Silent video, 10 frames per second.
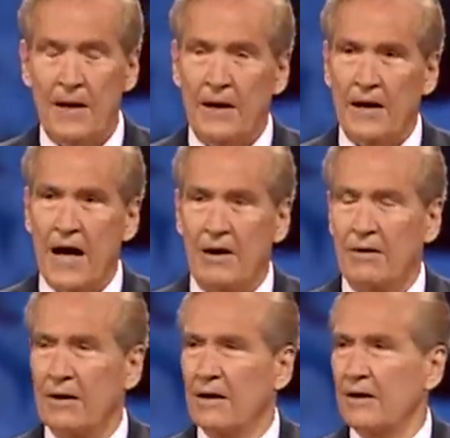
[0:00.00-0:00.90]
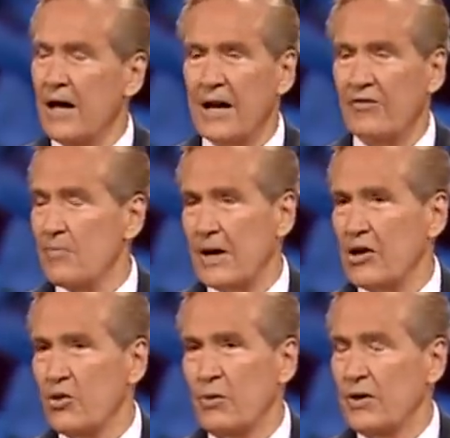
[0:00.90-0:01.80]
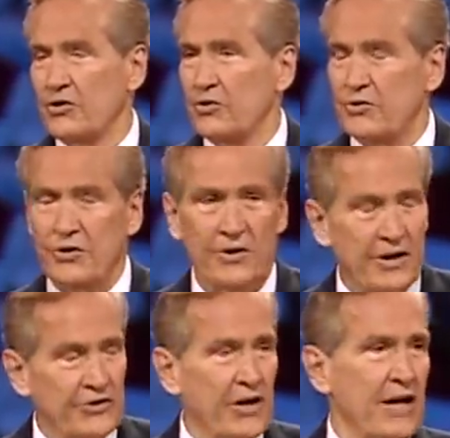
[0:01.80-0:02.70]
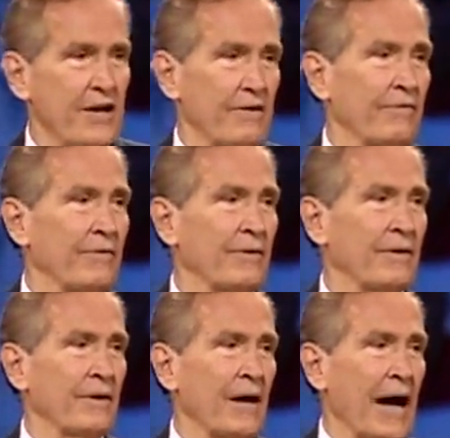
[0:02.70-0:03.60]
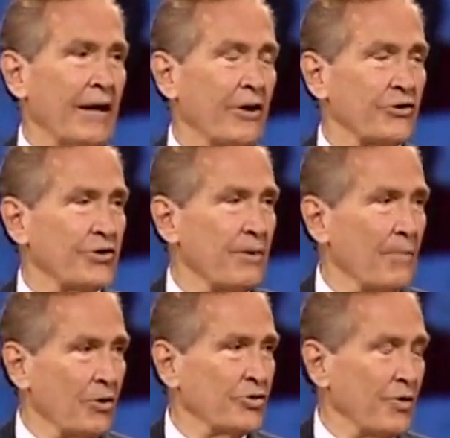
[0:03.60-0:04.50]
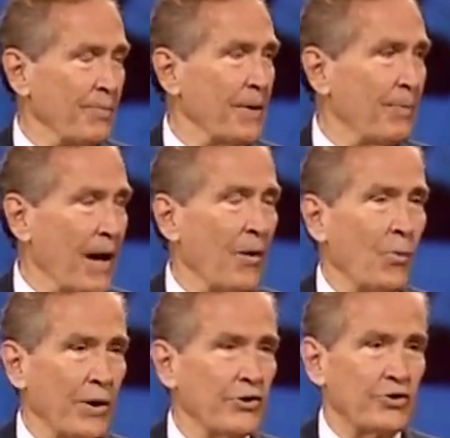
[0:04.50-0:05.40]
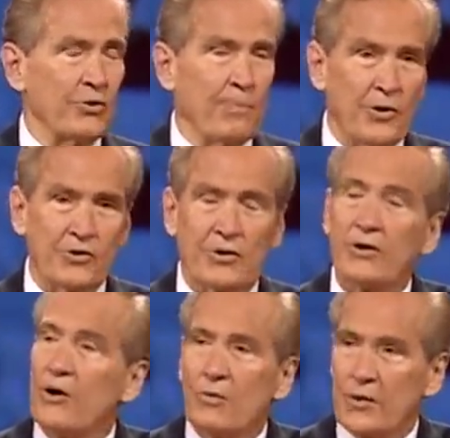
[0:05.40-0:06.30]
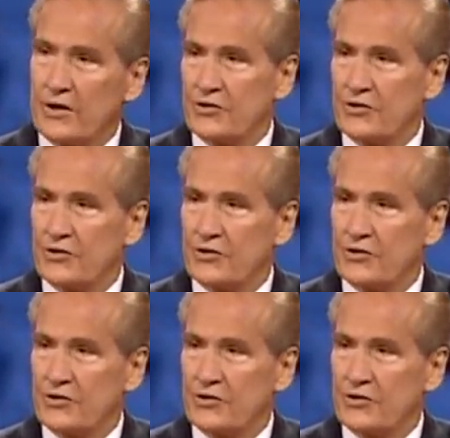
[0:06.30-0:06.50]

Now, not everybody you witness to is going to get saved. I dare say most of the people I witness to personally don't get